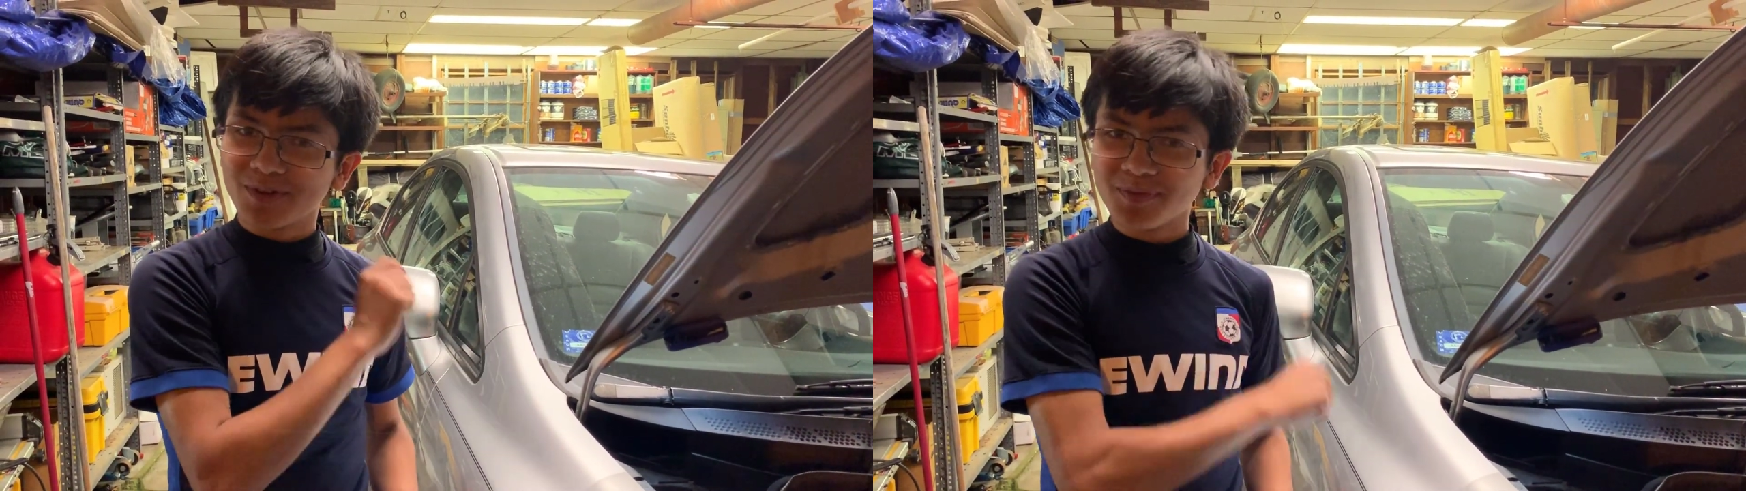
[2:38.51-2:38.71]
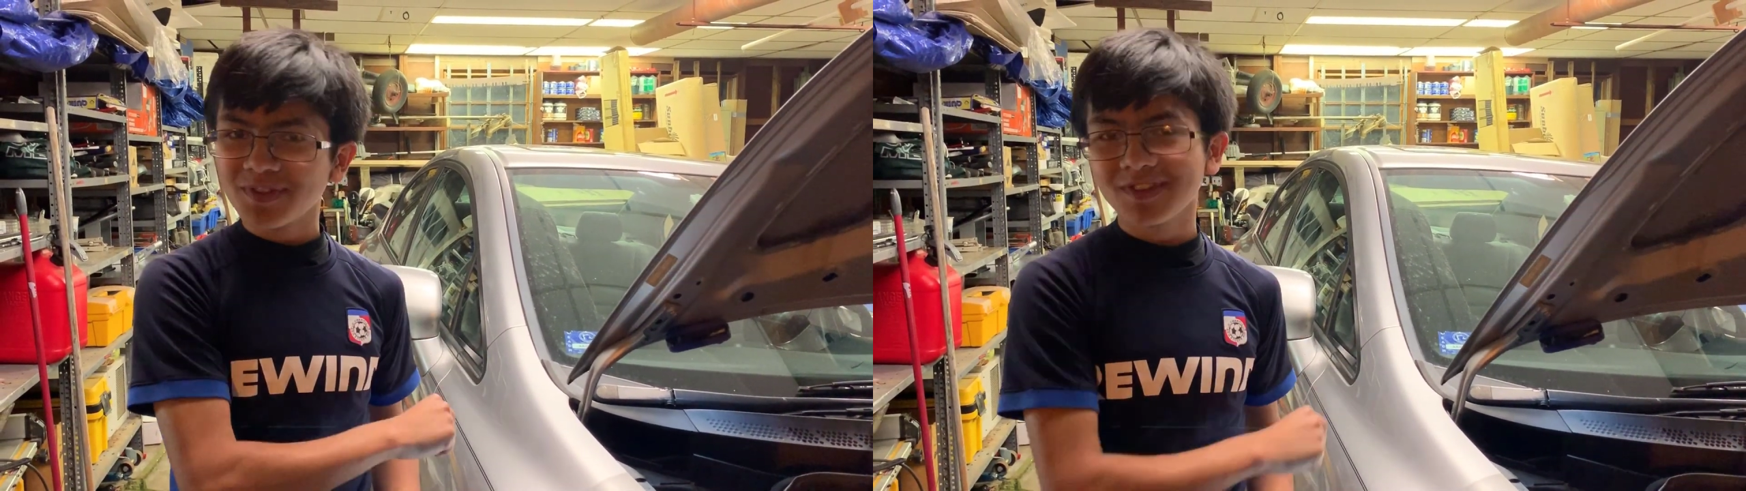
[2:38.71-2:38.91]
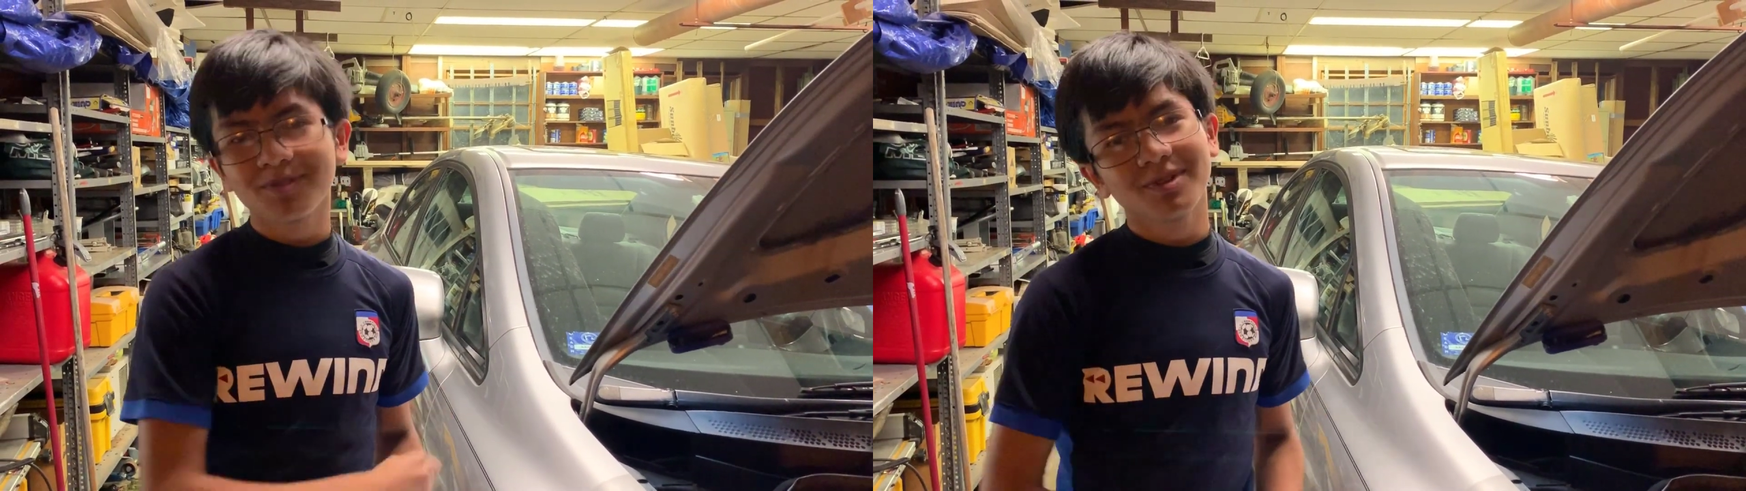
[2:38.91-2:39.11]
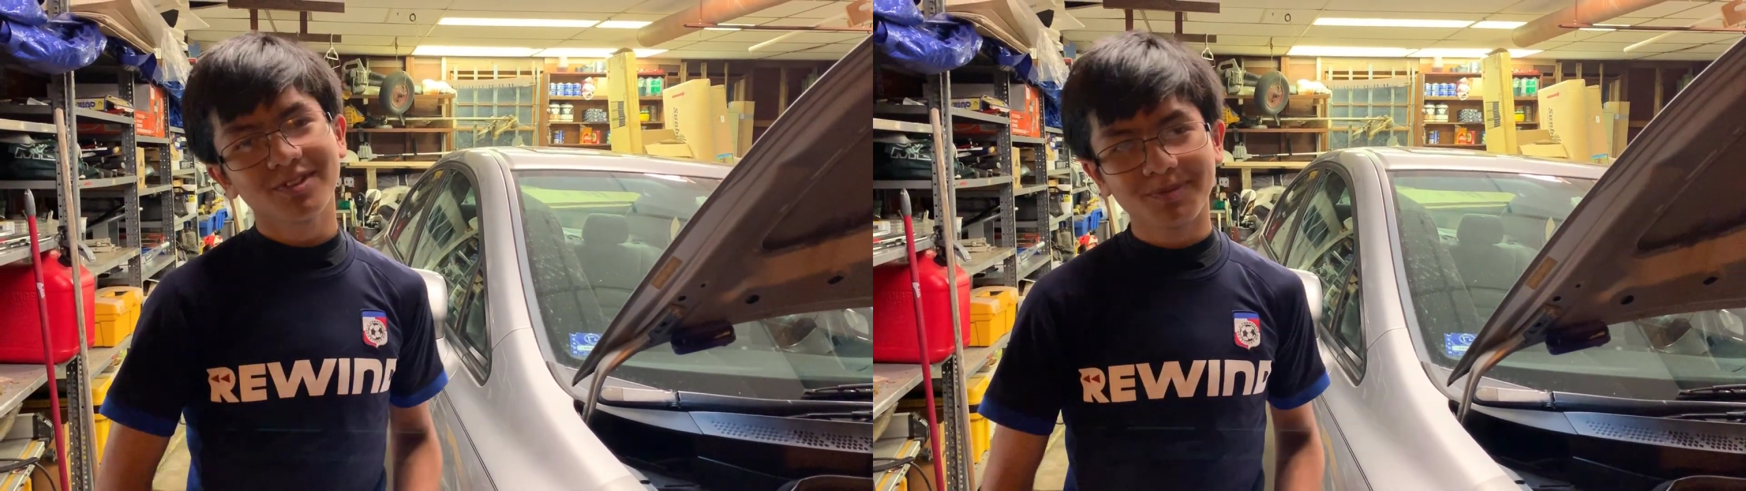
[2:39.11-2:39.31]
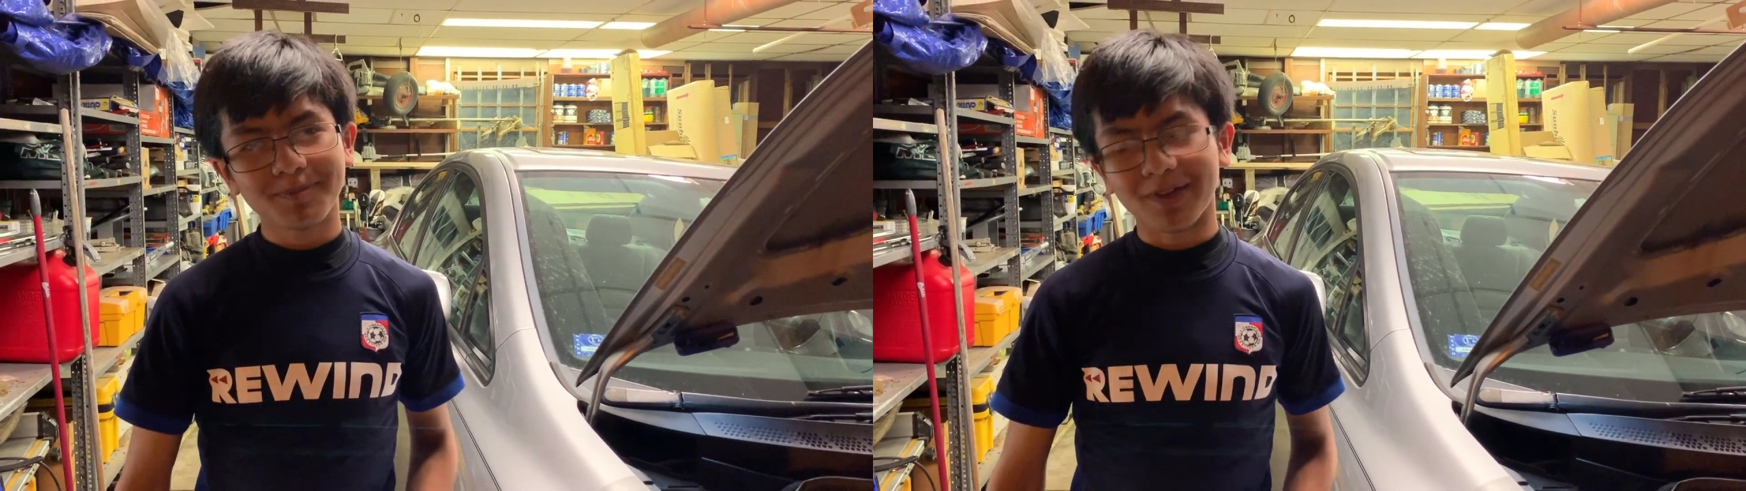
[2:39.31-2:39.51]
hopefully this one
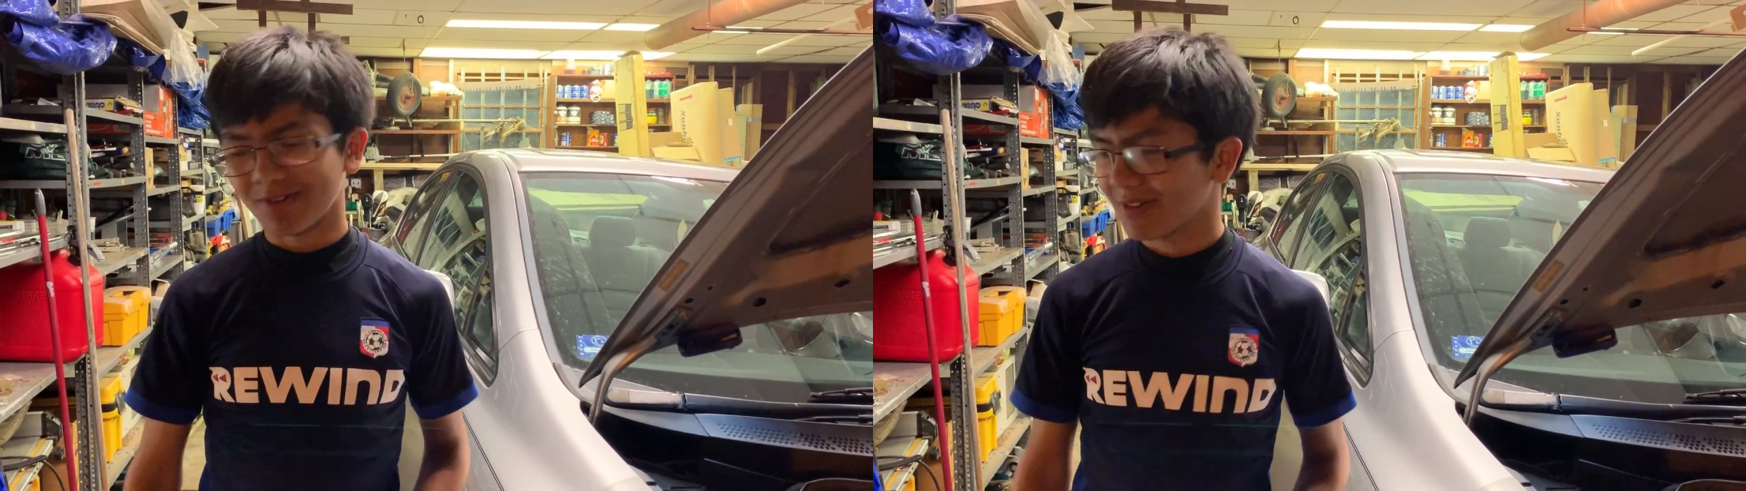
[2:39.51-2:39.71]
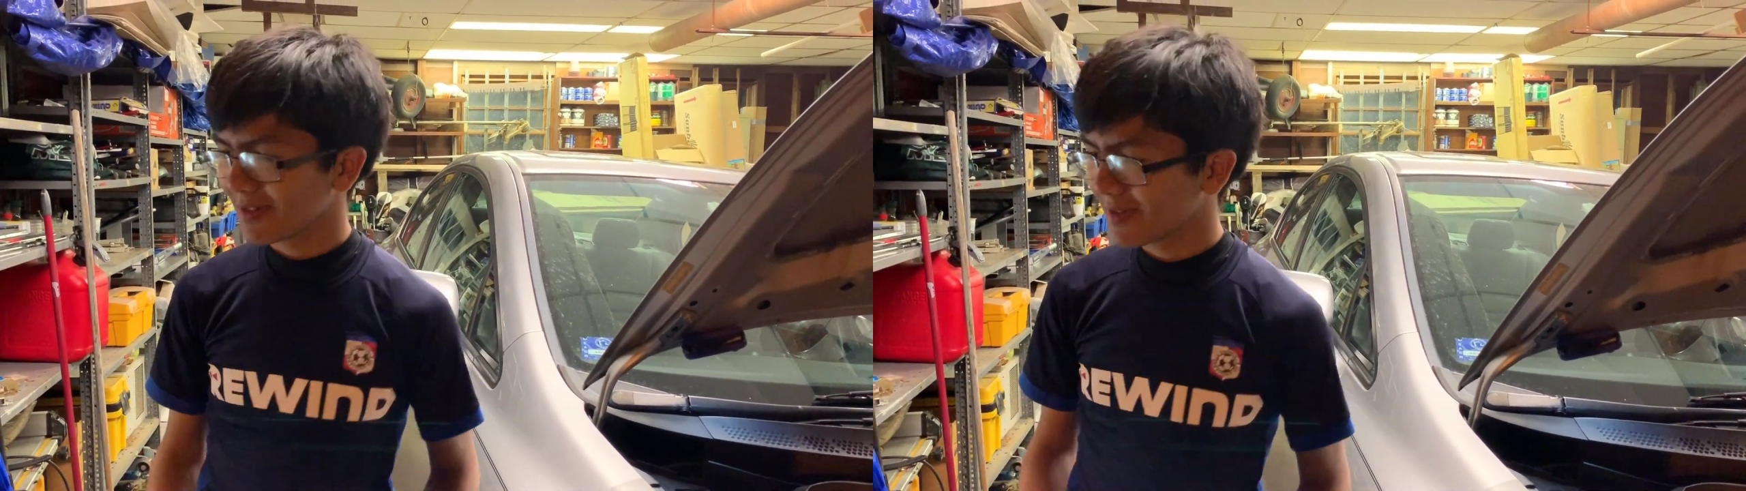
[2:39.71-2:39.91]
should be better.